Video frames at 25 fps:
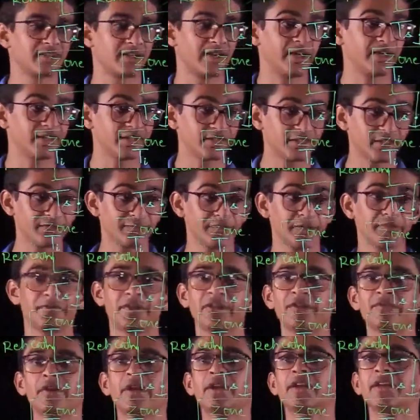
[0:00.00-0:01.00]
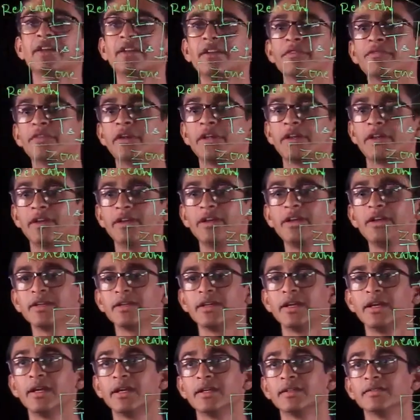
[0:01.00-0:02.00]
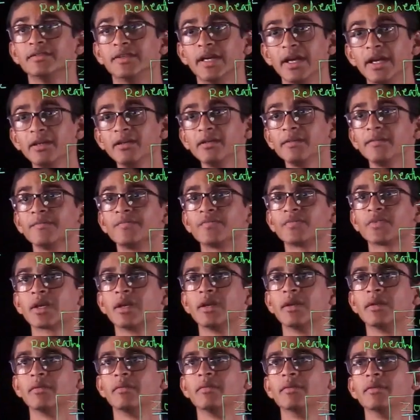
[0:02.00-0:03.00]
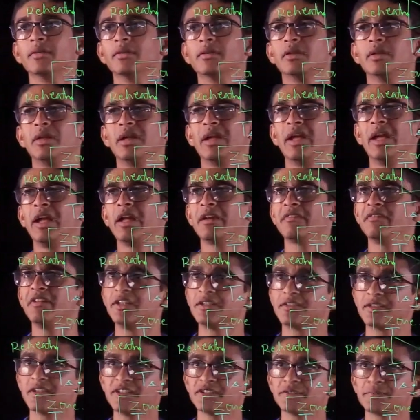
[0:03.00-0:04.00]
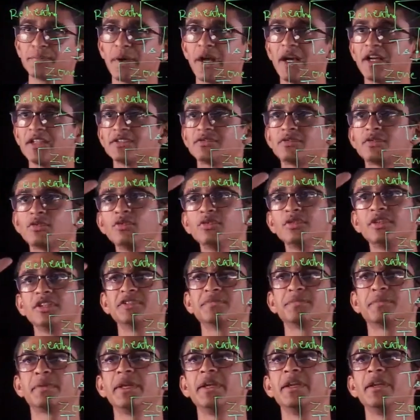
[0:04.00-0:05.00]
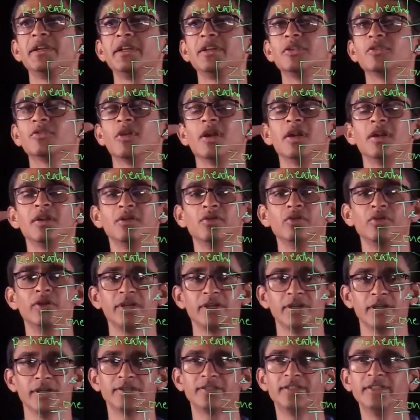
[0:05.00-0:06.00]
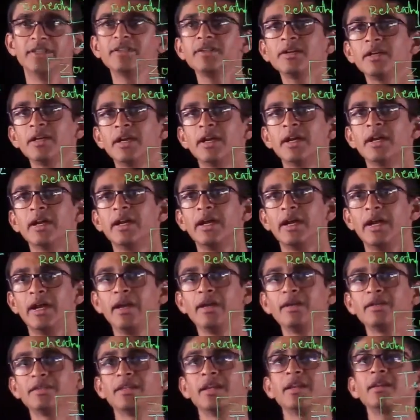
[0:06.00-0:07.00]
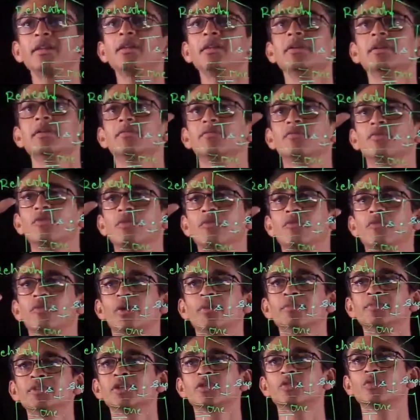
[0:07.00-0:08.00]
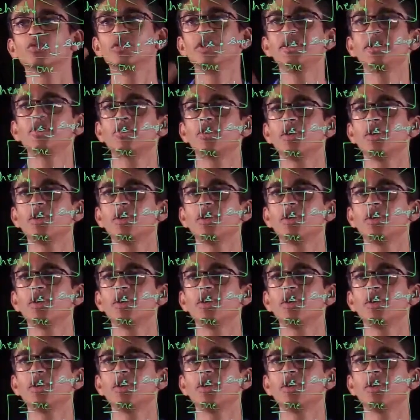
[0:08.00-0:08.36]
greater than 55 degree Fahrenheit, then air will just pass through this preheating coil doing nothing, and then from the cooling